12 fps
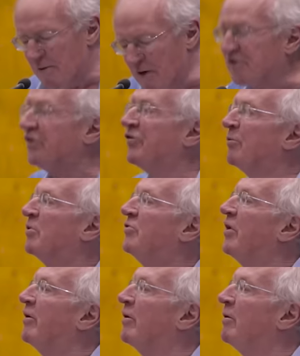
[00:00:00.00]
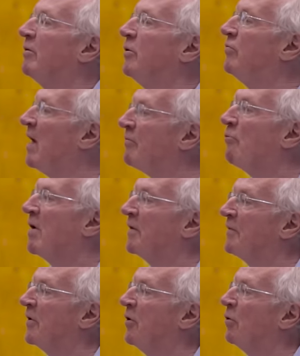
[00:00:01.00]
This is the material you've never read
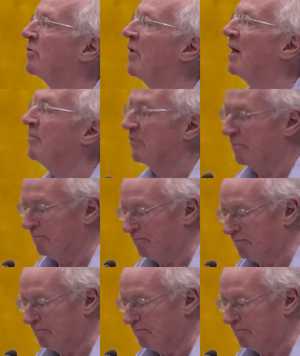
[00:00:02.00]
in the New York Times.